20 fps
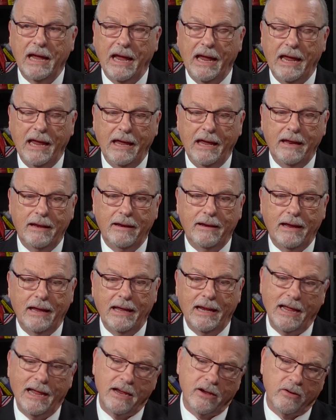And
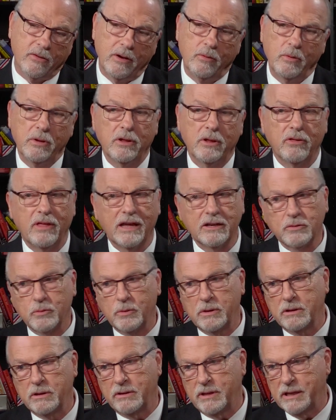I agree with you. That's
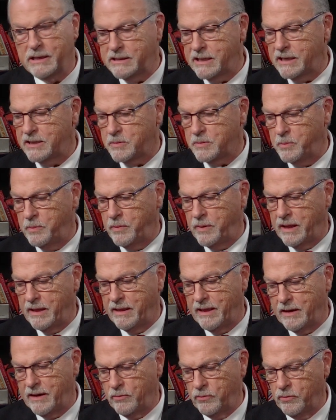one of the things
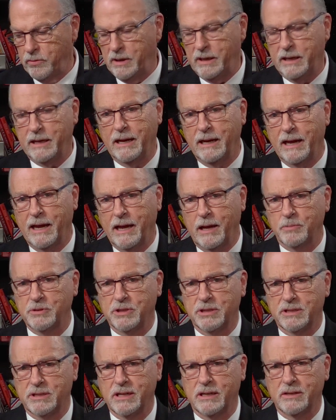that really
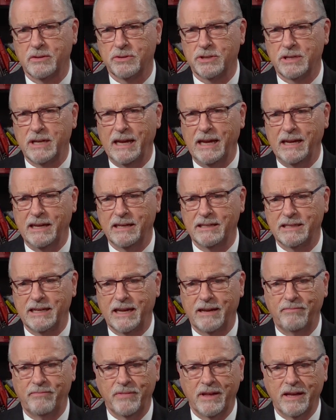helps us to understand is
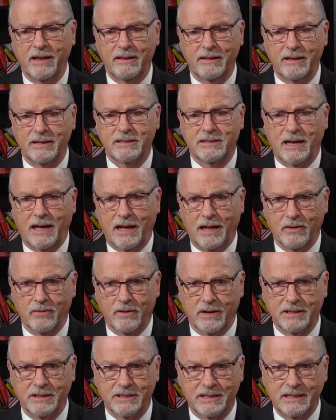that the
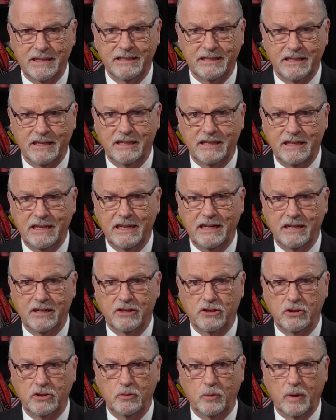tolerance is indeed a
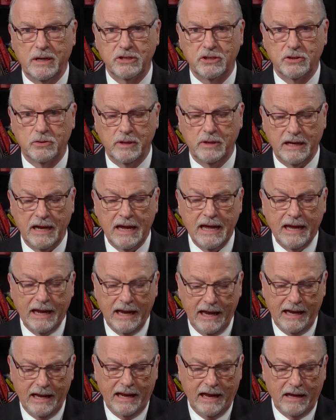two-way street.
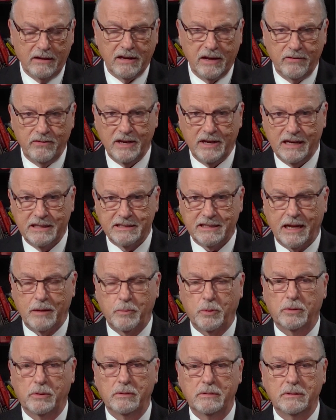And I'll give you an
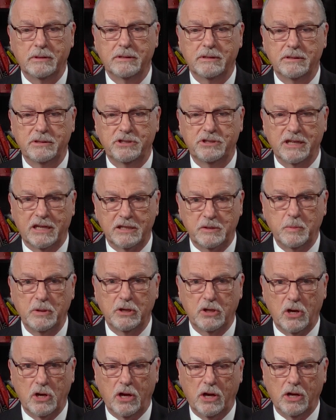example. Just
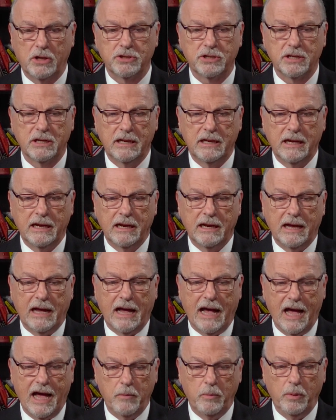because
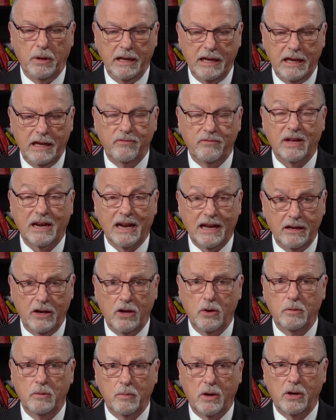I believe and I
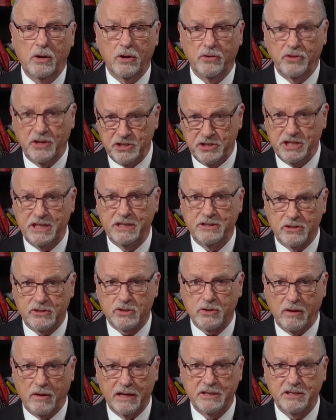know in my heart that
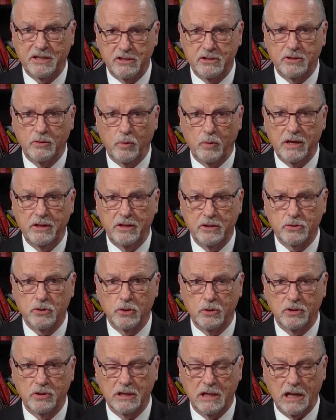Jesus Christ is the way, the
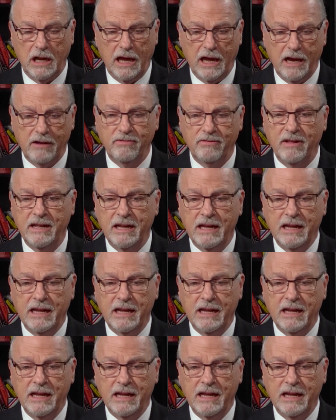truth, and the life